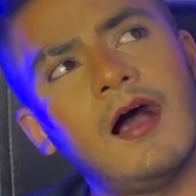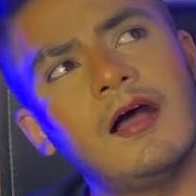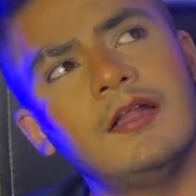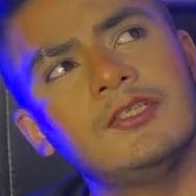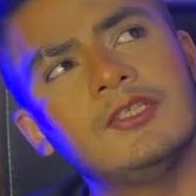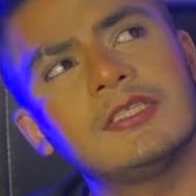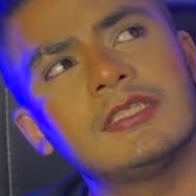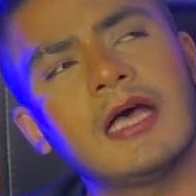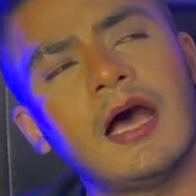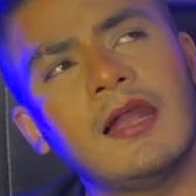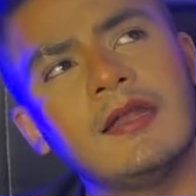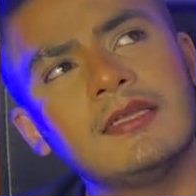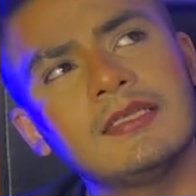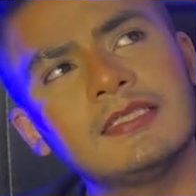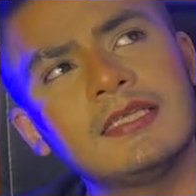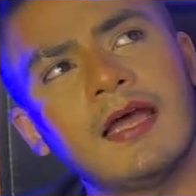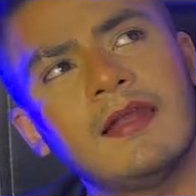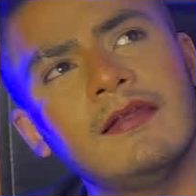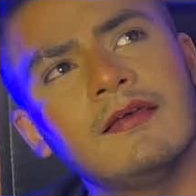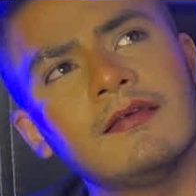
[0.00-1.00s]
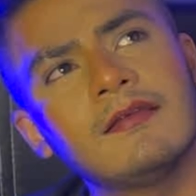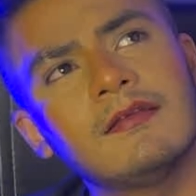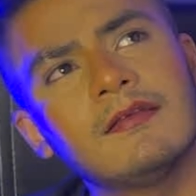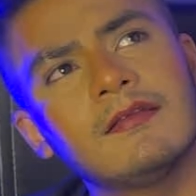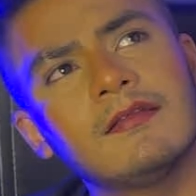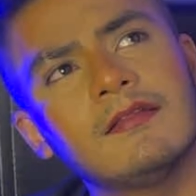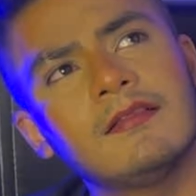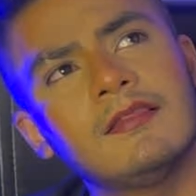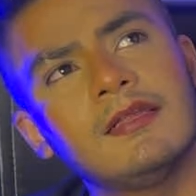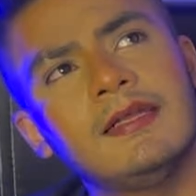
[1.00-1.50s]
just understanding
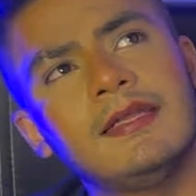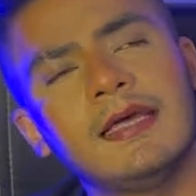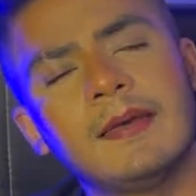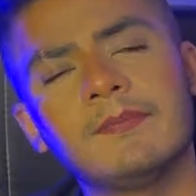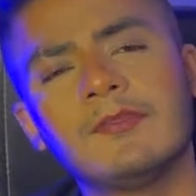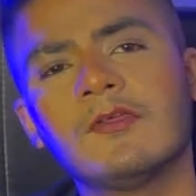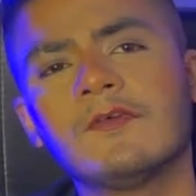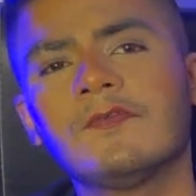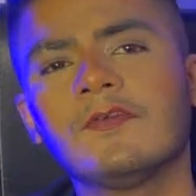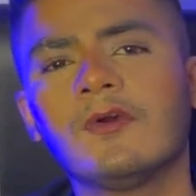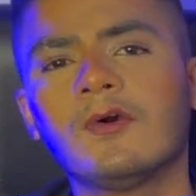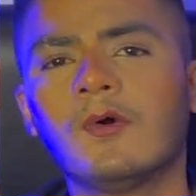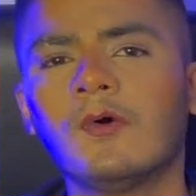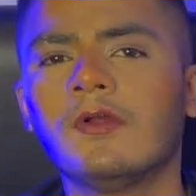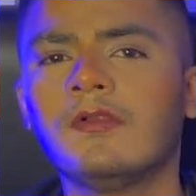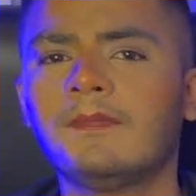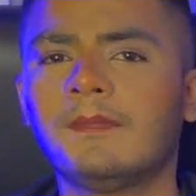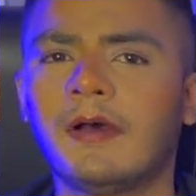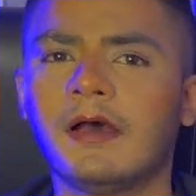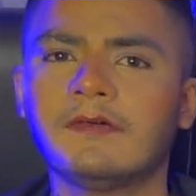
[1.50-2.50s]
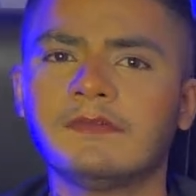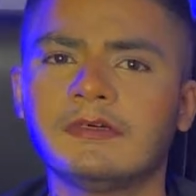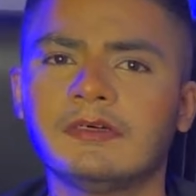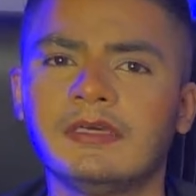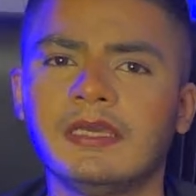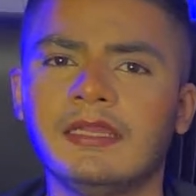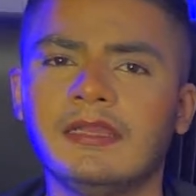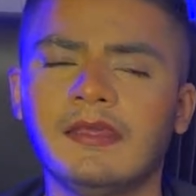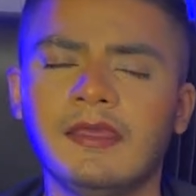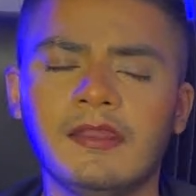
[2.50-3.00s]
the depth of your own power
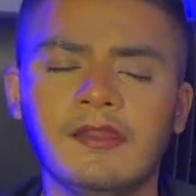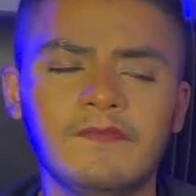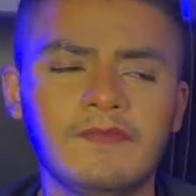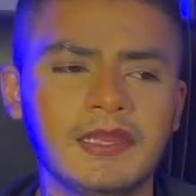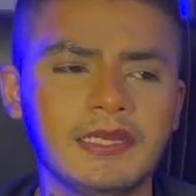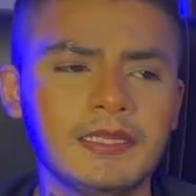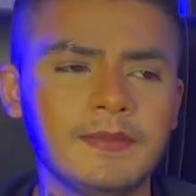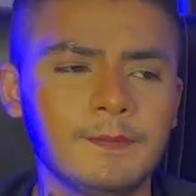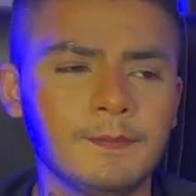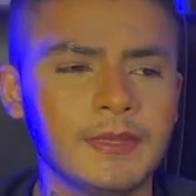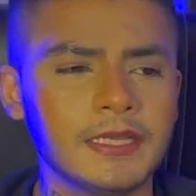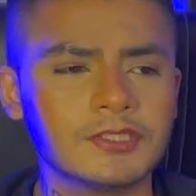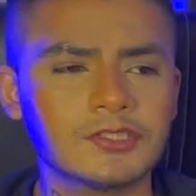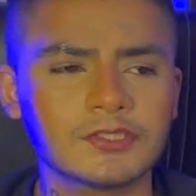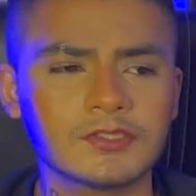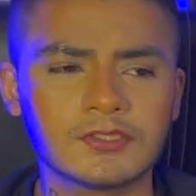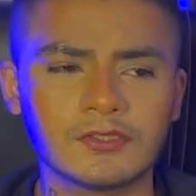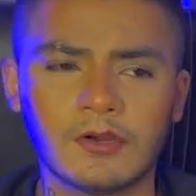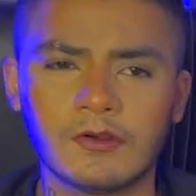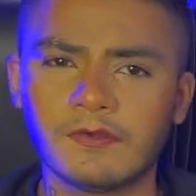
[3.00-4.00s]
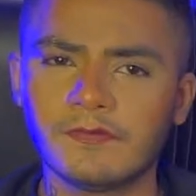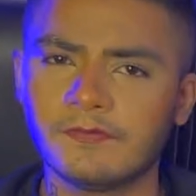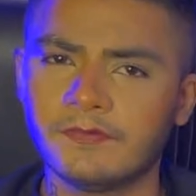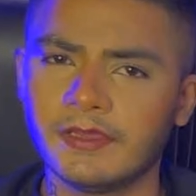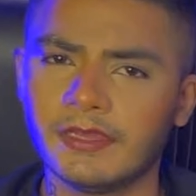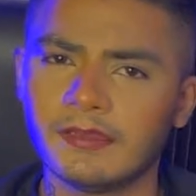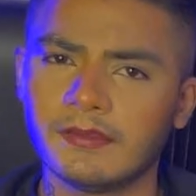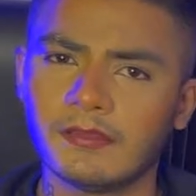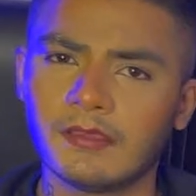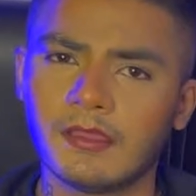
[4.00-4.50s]
in a very major sort of way.